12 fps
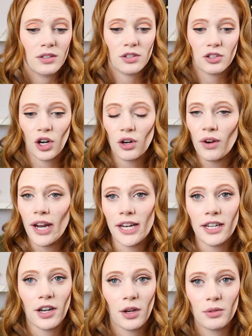Start
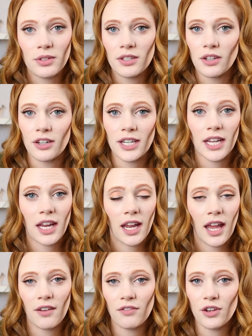writing notes, start
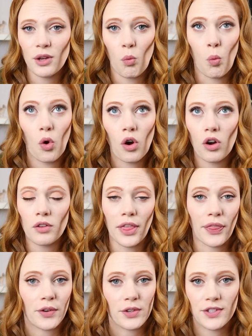taking every word
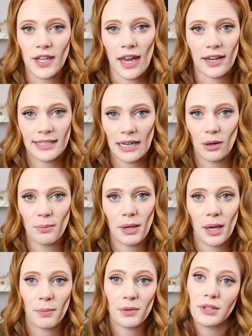that they're saying down on
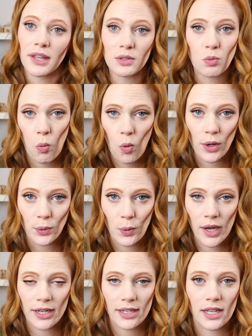paper. So that's one
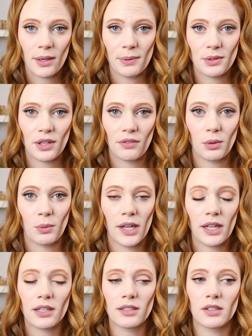way to keep yourself
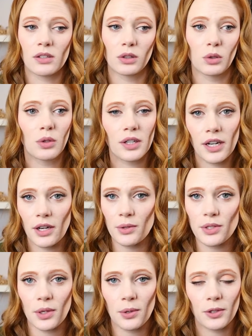awake, because Lord
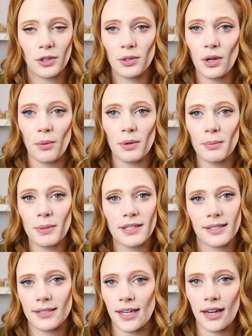knows you don't want to be
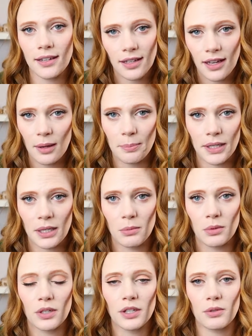standing up
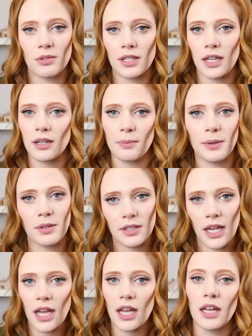anymore. You stand up all
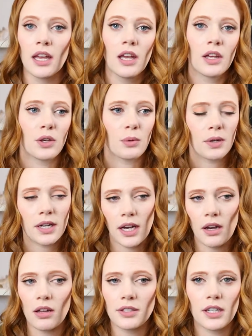day, you work
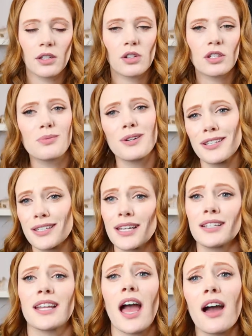out all day, you just want to
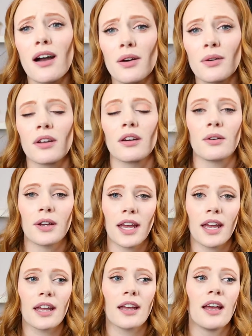sit down,
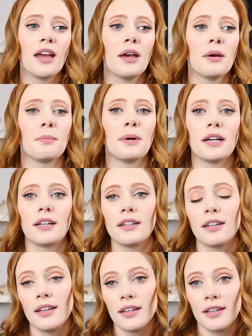okay?
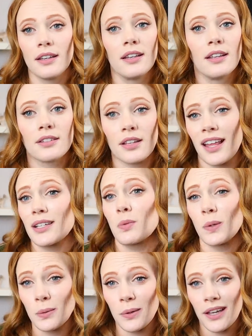So that's
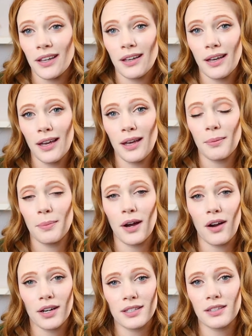one way, but
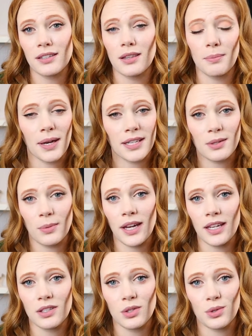honestly, the best
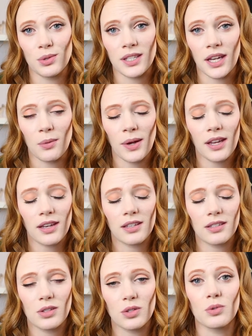way to stay awake
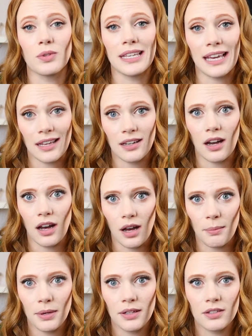is to get
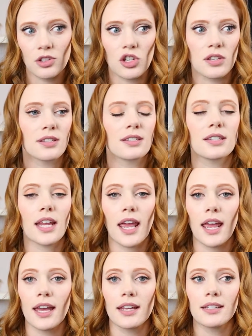up. Just
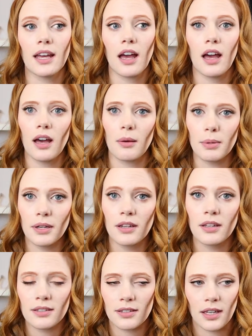stand up.
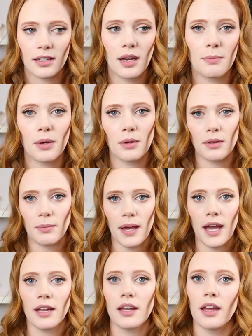Stand up, go to the
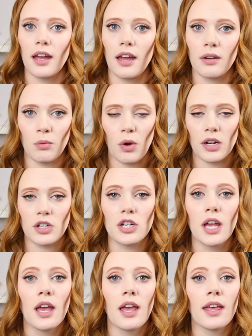back, and watch.